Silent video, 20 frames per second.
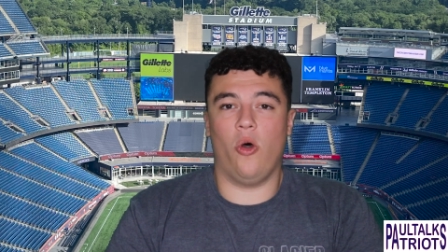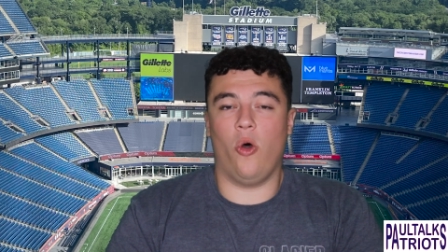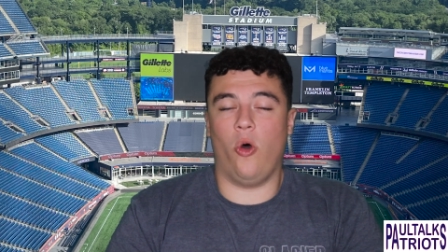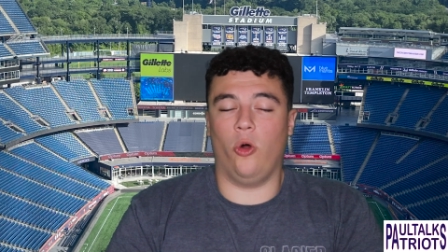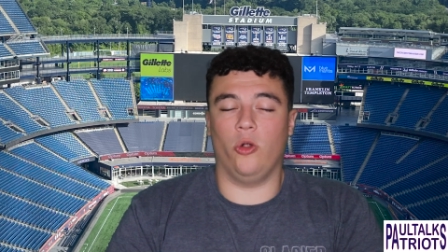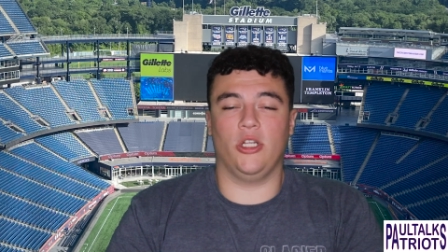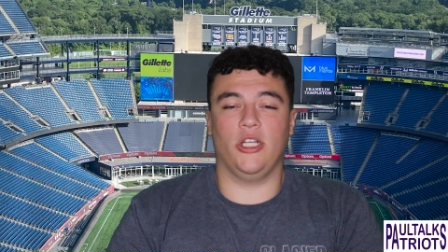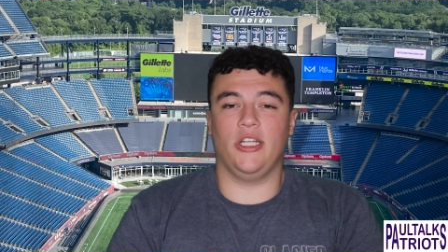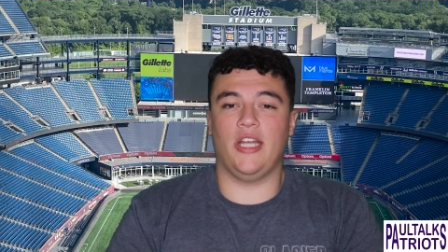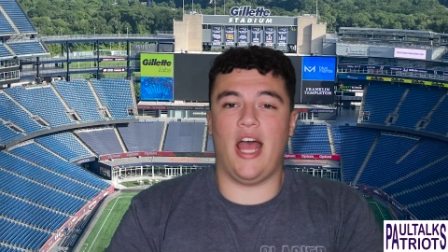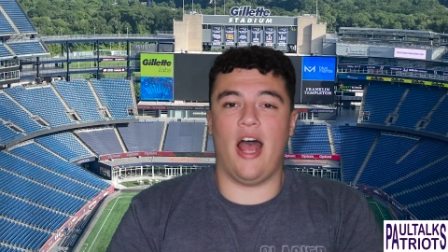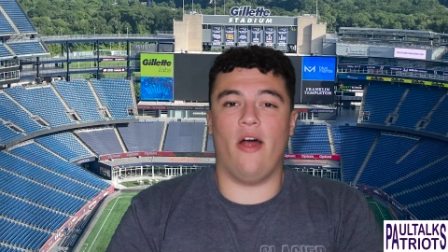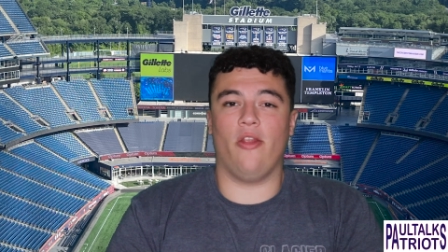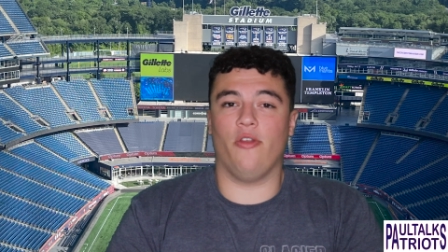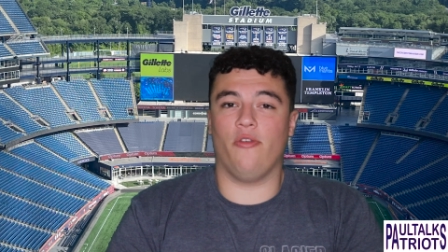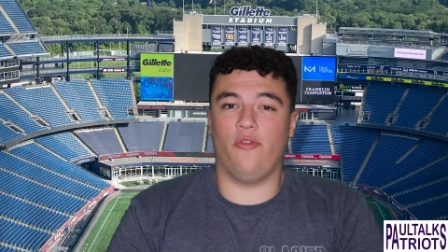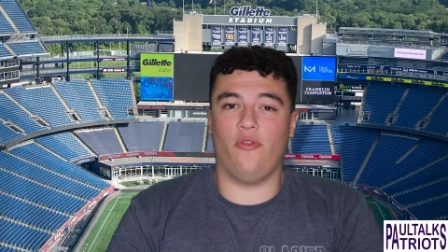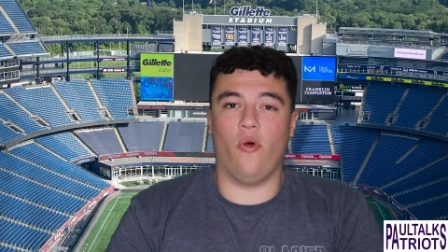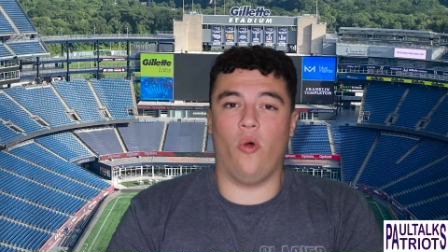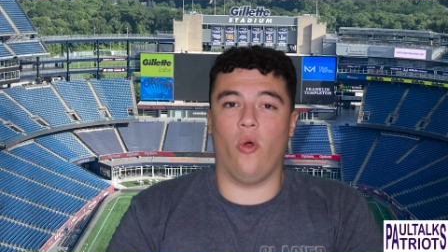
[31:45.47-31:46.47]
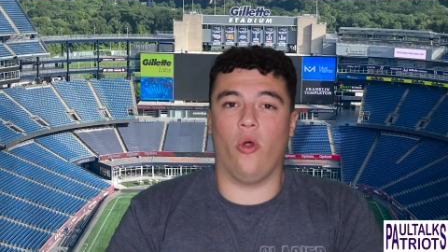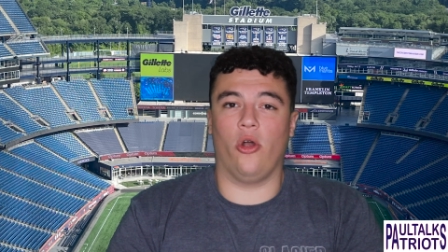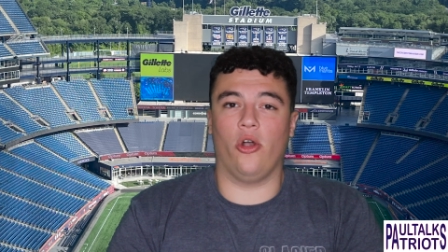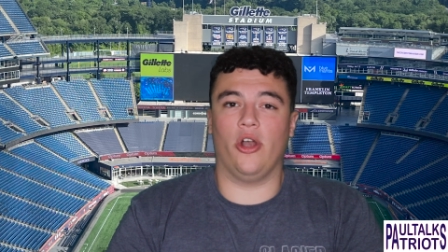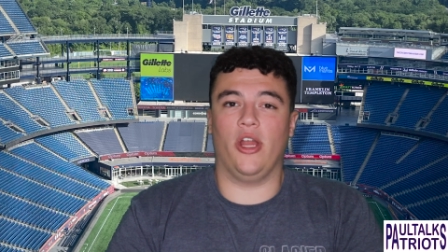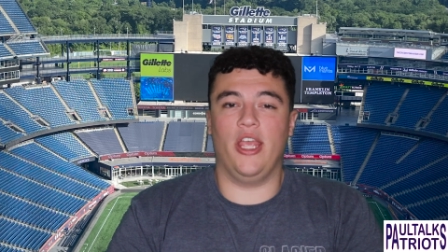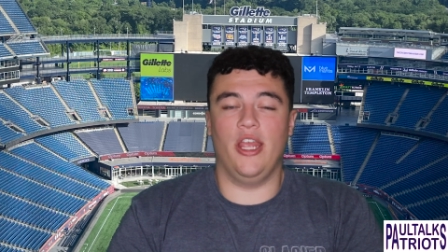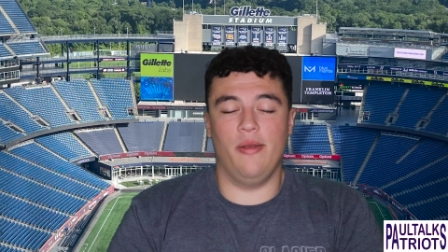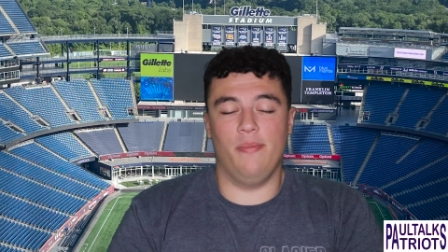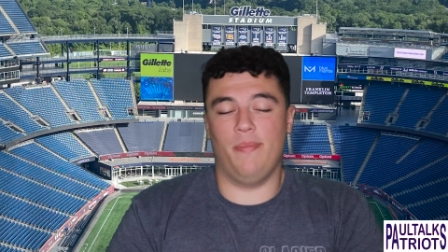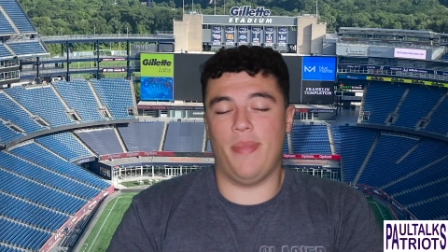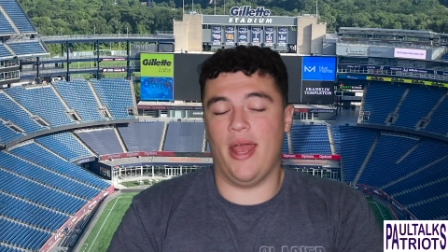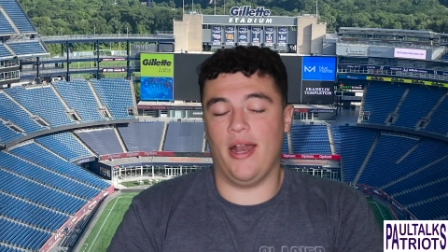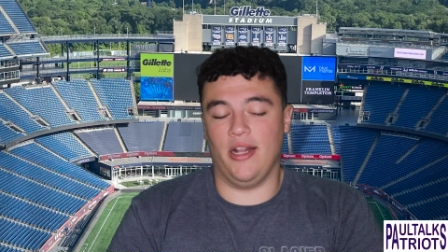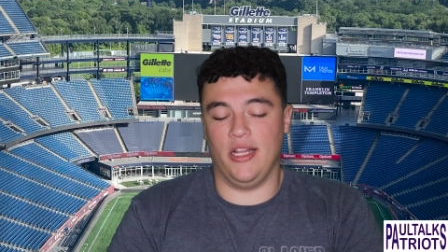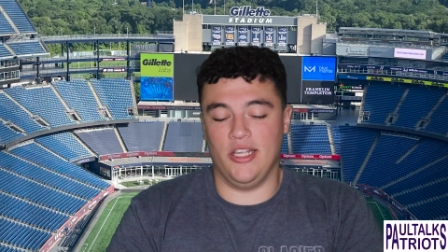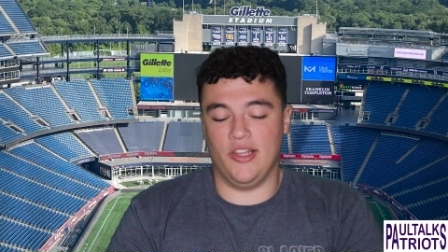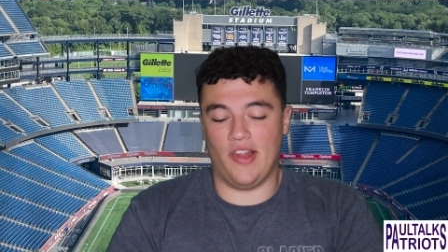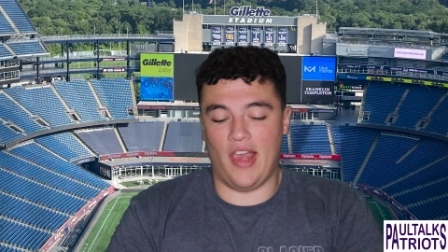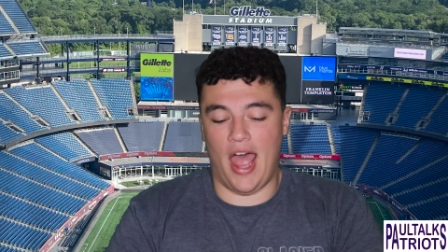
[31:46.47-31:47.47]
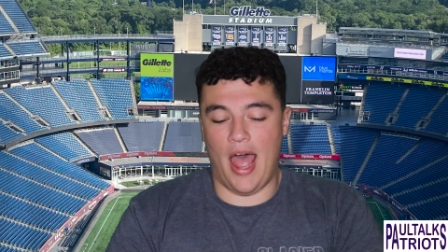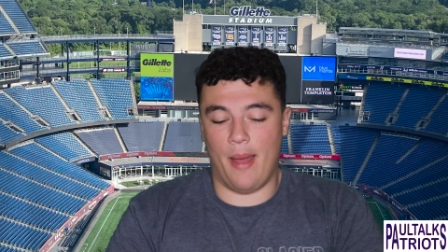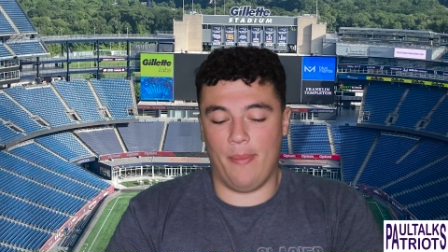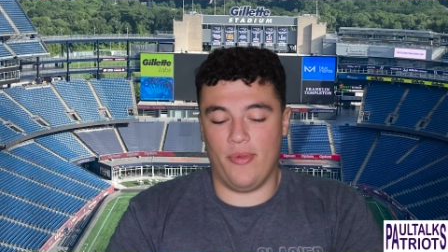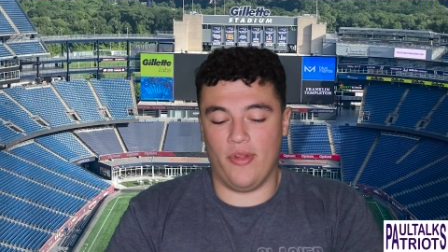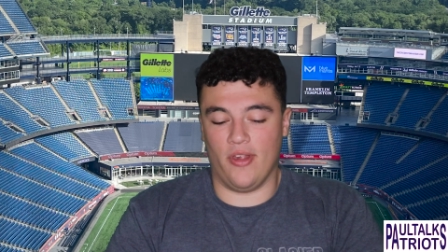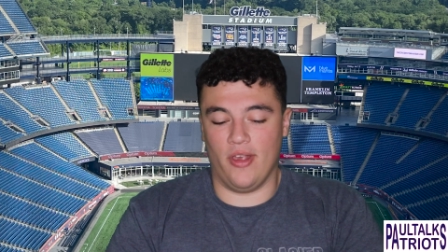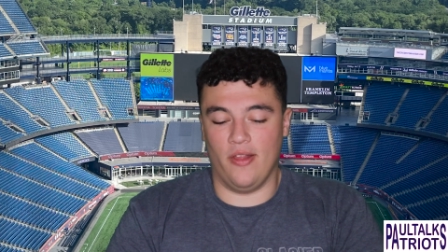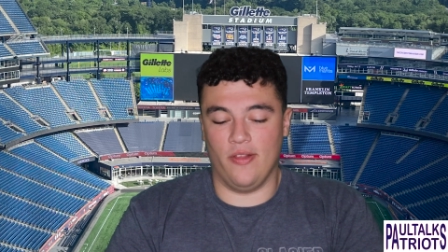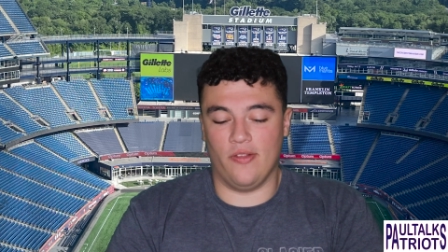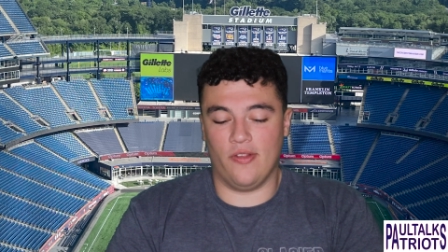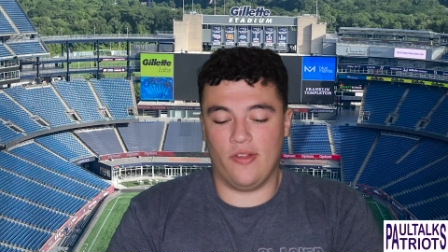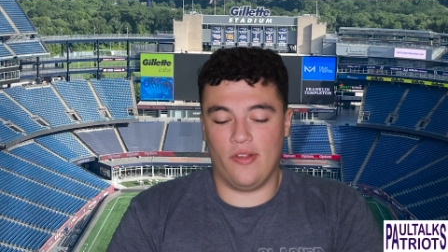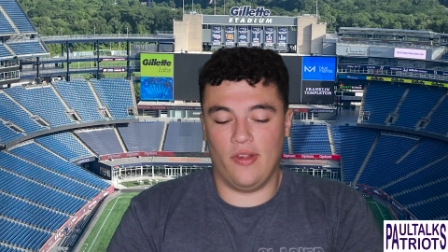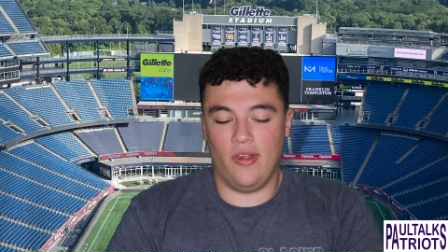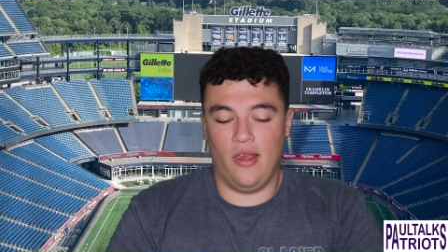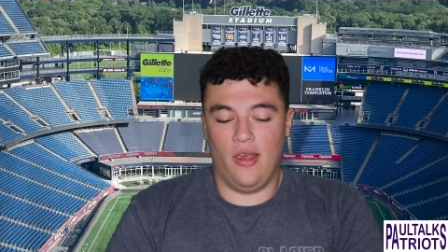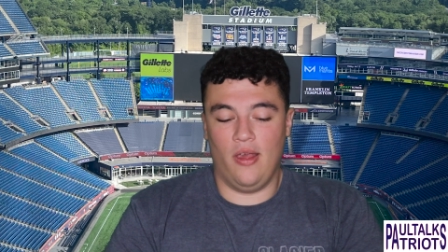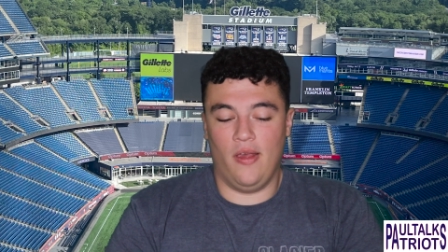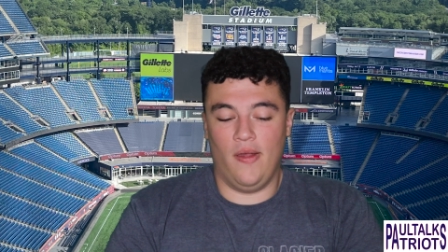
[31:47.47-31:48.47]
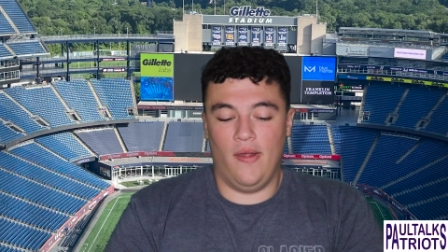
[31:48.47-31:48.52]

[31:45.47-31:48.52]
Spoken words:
holding down the fort in Bentley's absence.